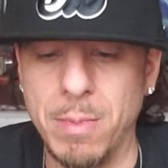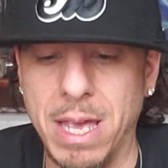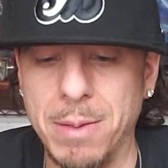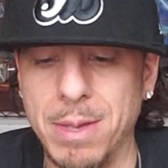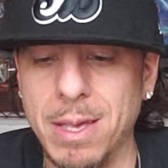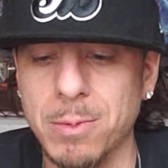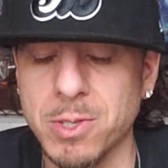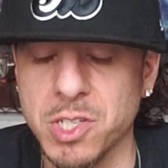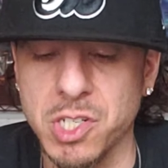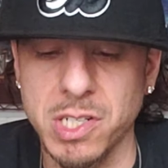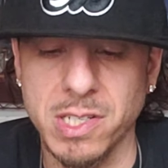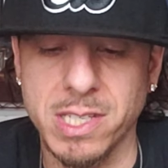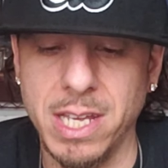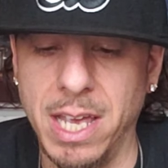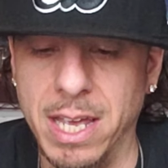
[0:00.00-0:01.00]
maybe it was
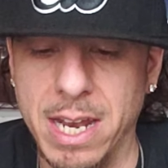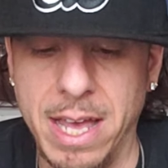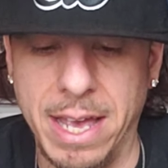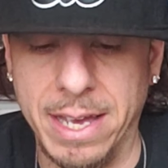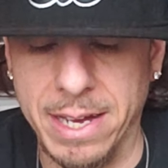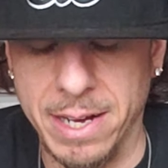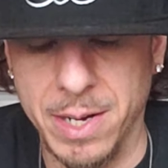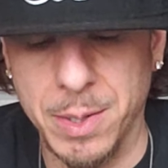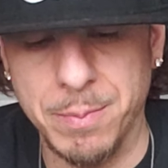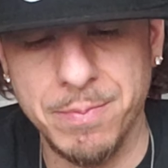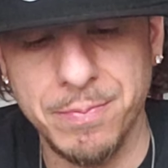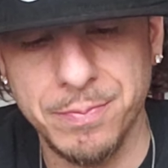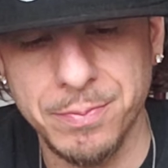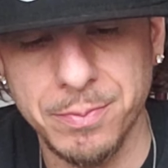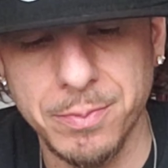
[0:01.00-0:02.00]
just in a um,
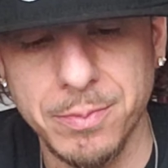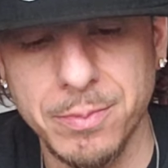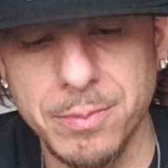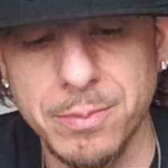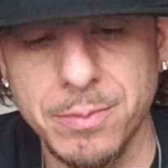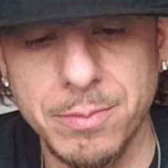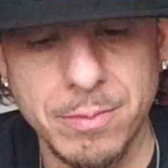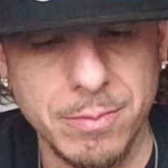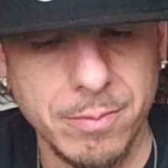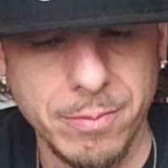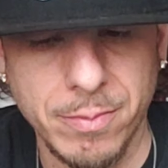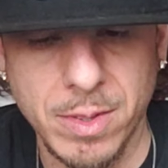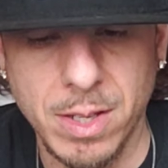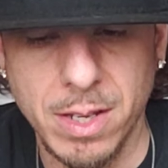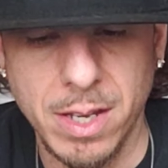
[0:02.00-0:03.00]

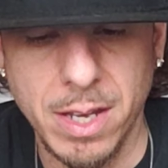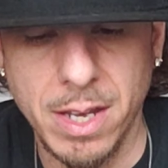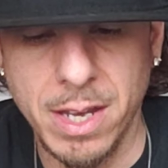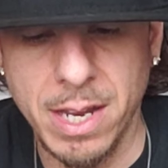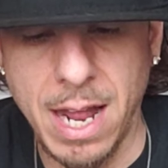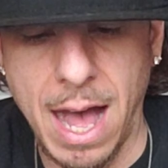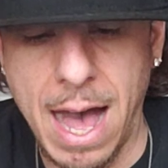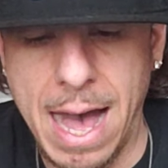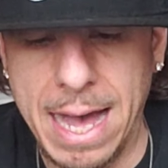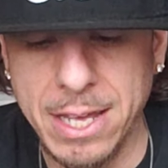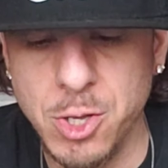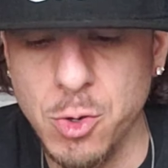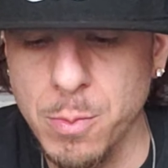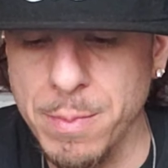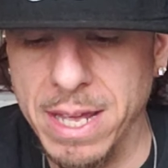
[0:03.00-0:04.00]
in a high
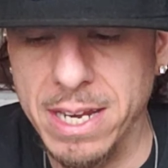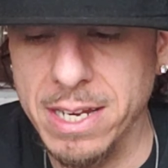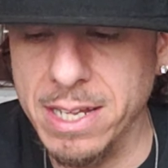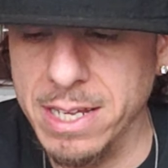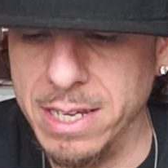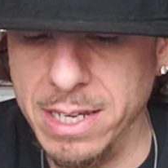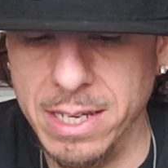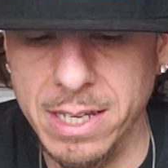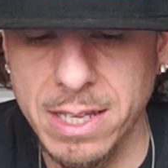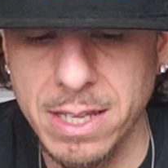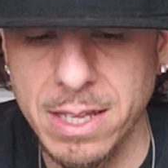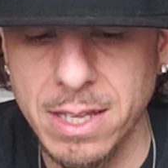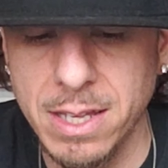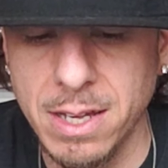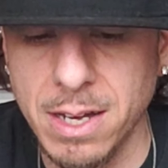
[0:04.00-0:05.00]
humidity
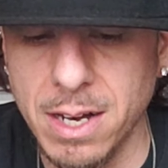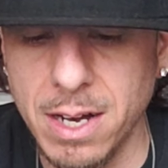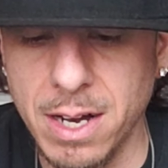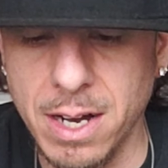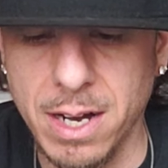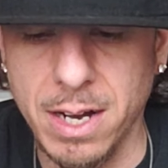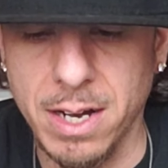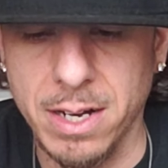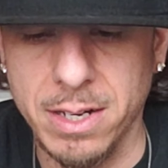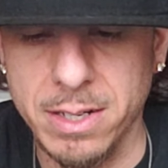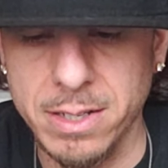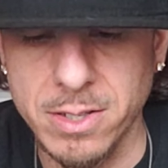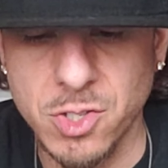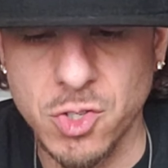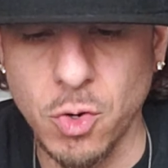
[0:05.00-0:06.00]

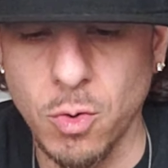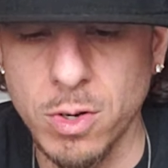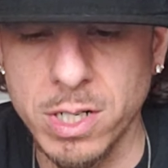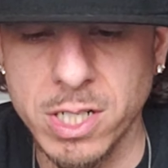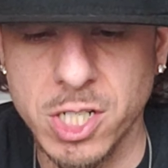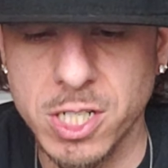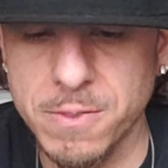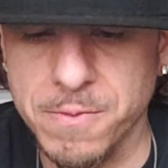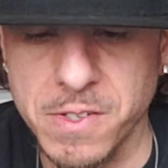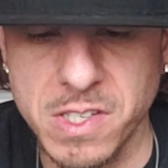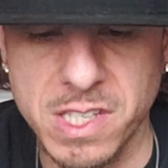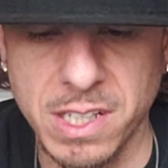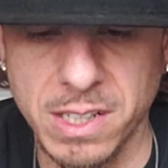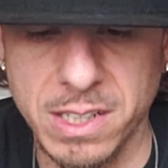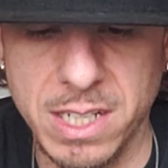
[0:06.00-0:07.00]
uh, storage
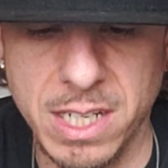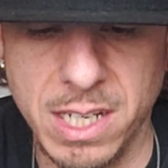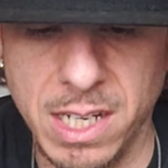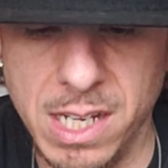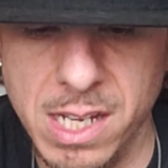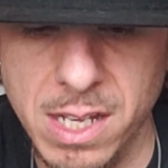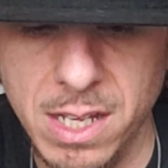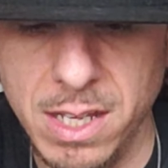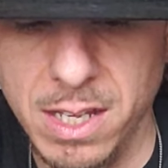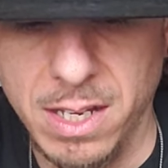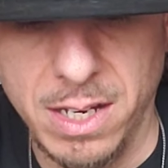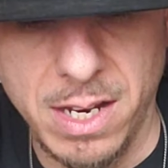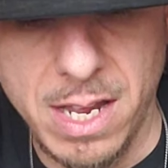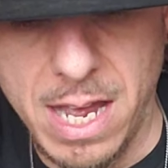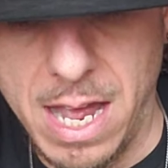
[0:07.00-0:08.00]
facility,
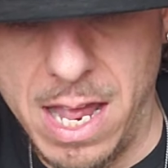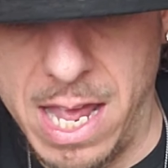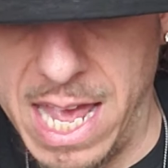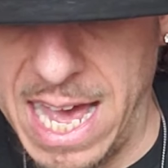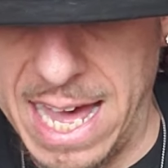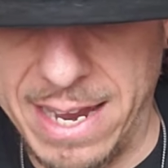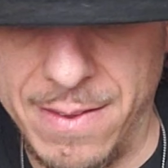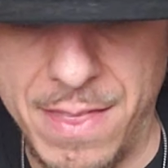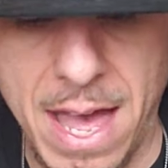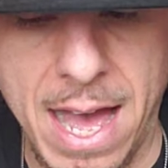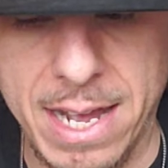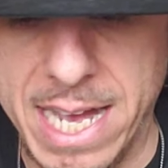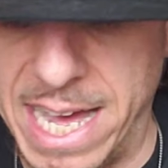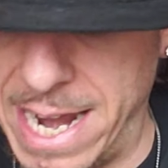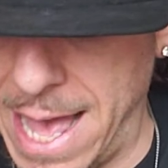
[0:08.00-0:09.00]
and
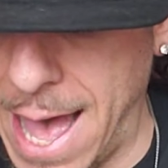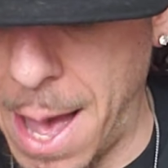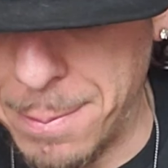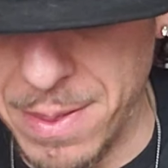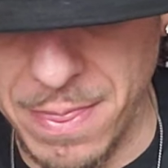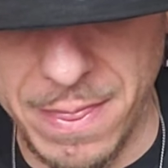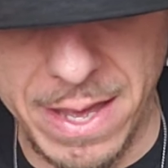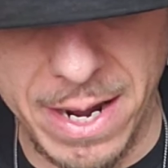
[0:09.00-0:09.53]
that kind of happened